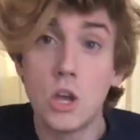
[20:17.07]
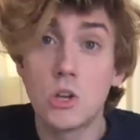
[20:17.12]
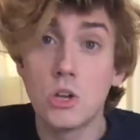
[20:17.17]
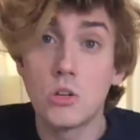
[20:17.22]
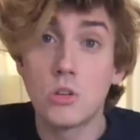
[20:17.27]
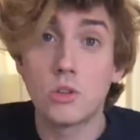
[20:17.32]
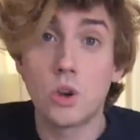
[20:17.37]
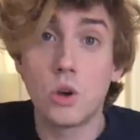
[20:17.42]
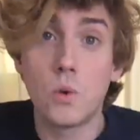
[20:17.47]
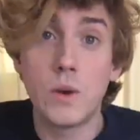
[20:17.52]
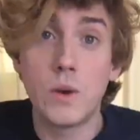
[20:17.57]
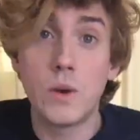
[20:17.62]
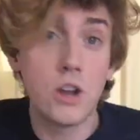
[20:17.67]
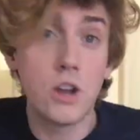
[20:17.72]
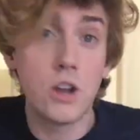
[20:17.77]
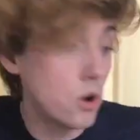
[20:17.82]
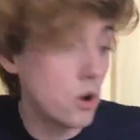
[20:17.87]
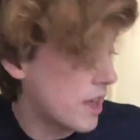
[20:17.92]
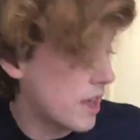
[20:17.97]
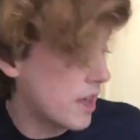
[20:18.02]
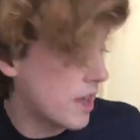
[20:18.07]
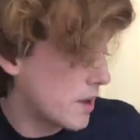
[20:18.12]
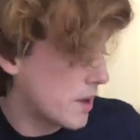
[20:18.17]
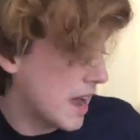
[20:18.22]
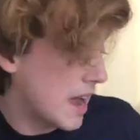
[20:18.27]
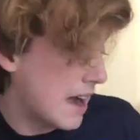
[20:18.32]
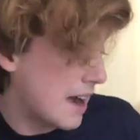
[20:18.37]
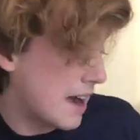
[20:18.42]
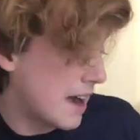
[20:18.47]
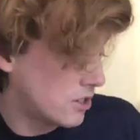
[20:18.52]
So we know that we
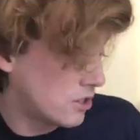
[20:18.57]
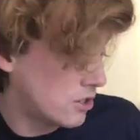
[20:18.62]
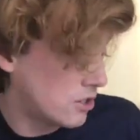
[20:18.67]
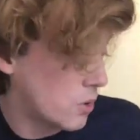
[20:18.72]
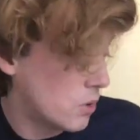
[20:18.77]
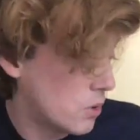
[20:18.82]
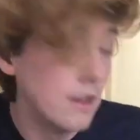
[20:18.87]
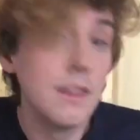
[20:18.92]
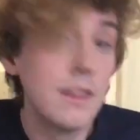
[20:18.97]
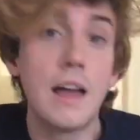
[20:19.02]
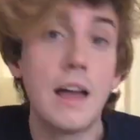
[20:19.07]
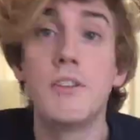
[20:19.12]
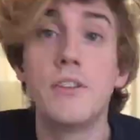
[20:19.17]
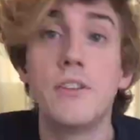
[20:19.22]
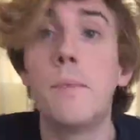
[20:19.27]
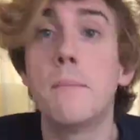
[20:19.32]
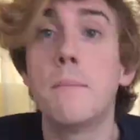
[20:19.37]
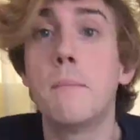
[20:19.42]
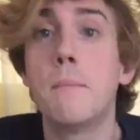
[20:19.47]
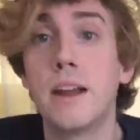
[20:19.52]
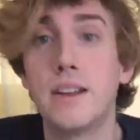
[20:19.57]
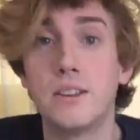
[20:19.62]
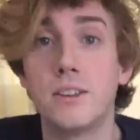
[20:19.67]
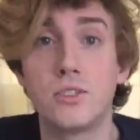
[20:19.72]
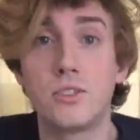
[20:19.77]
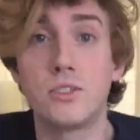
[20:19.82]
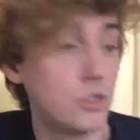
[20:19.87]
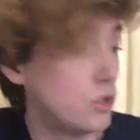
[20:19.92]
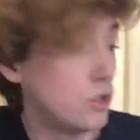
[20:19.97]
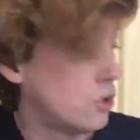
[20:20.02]
have to do 11
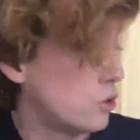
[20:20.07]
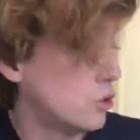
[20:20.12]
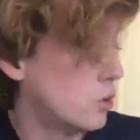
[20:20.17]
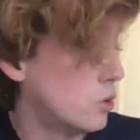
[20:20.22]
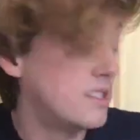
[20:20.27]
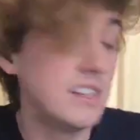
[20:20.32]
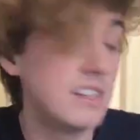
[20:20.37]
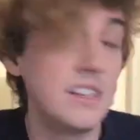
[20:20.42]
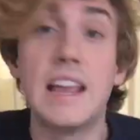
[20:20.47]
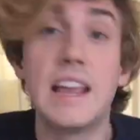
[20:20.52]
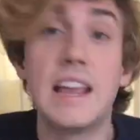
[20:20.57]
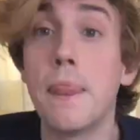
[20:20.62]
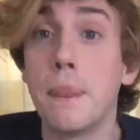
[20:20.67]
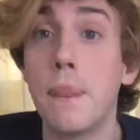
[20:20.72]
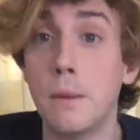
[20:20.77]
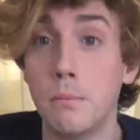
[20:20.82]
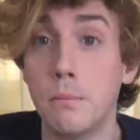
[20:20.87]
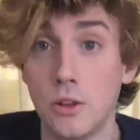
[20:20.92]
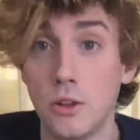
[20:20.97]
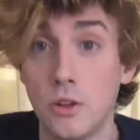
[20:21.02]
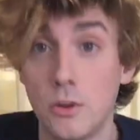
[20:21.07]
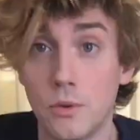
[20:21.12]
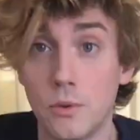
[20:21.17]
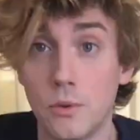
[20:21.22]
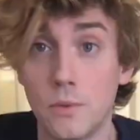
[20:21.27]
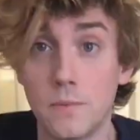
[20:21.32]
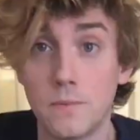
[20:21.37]
minus 2 to get the blue.